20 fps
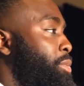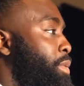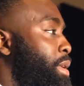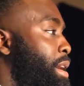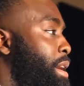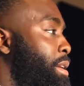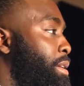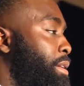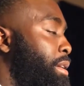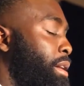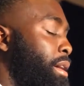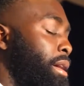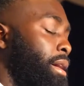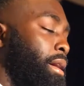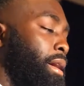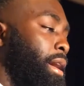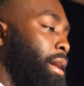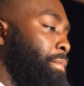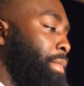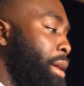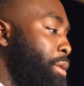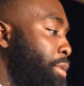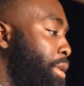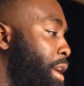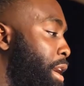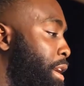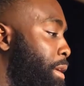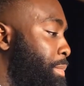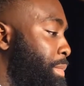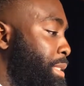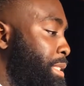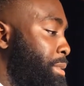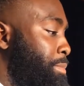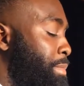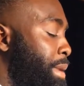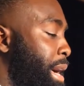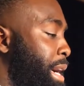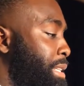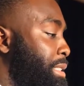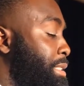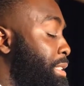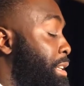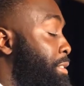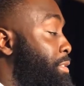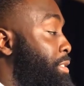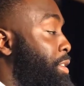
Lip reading: around, they were caught up in some bad stuff.